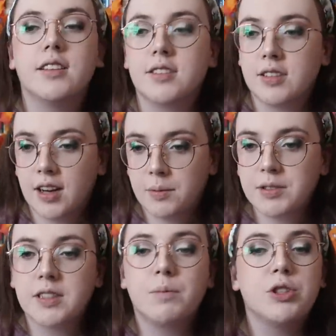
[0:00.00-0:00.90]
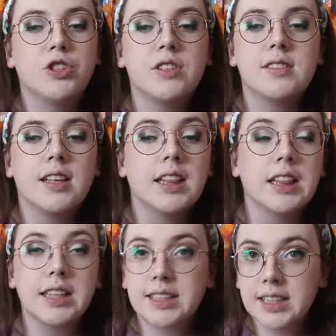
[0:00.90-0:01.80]
the synopsis, but just
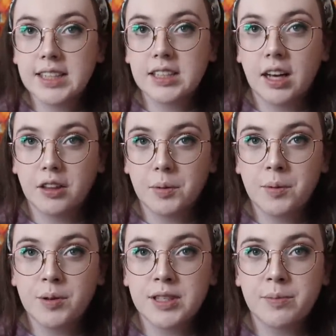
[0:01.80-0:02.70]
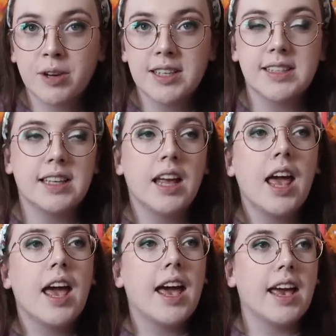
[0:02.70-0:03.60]
listening to other people summarize it
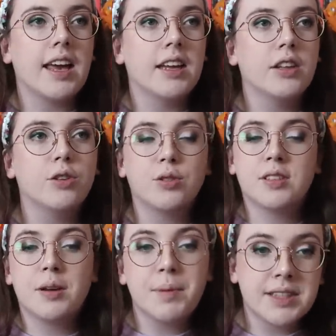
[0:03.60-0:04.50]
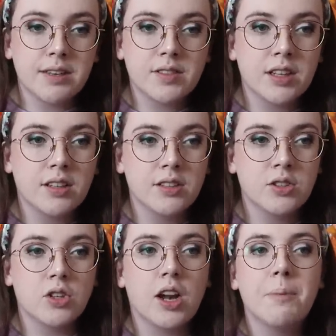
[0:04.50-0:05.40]
and little snippets I've seen on
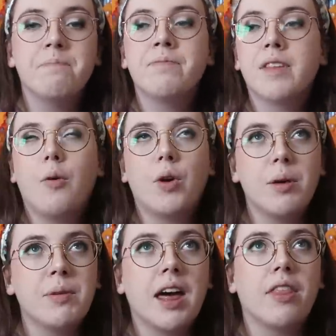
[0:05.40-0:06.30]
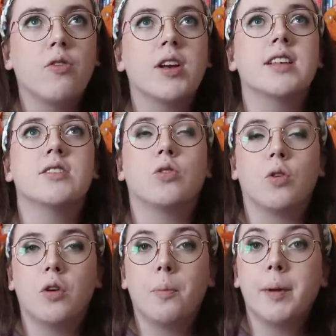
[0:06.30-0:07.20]
Instagram, what I'm gathering is a
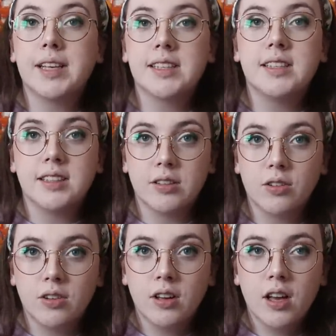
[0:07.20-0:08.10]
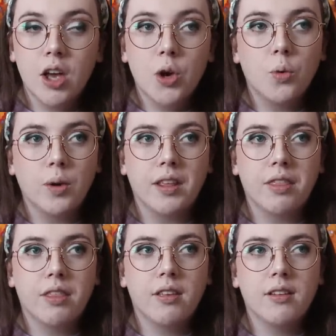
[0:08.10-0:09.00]
girl makes a deal with,
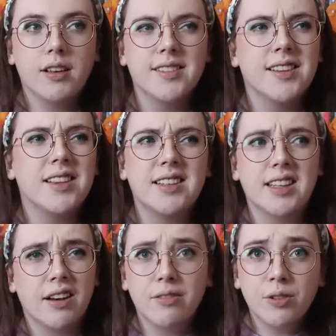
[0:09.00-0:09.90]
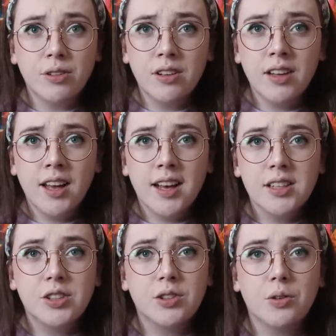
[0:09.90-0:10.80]
is it the devil,
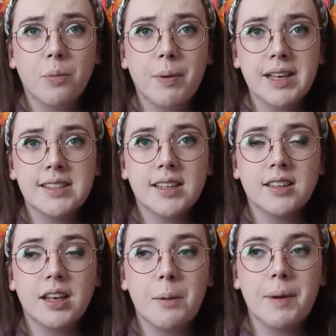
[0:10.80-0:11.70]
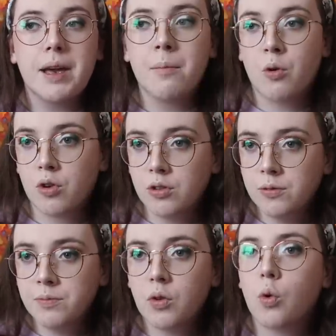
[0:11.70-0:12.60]
to basically be
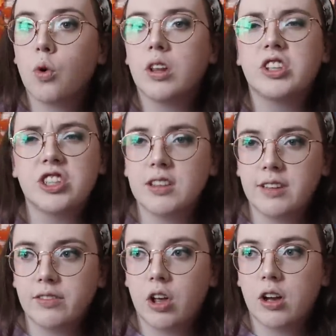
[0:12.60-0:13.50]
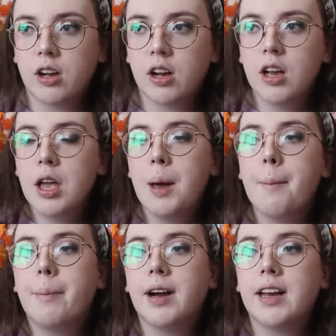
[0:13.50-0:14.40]
immortal or just live longer,
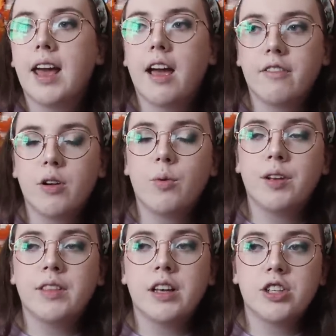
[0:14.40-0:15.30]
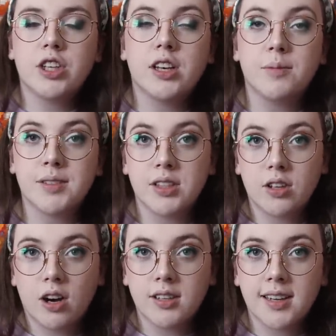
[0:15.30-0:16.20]
but everyone that she comes into
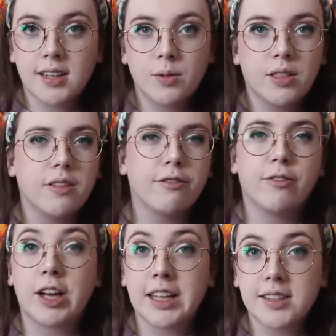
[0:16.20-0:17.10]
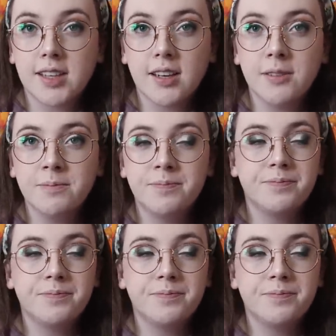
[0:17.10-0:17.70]
contact with forgets her.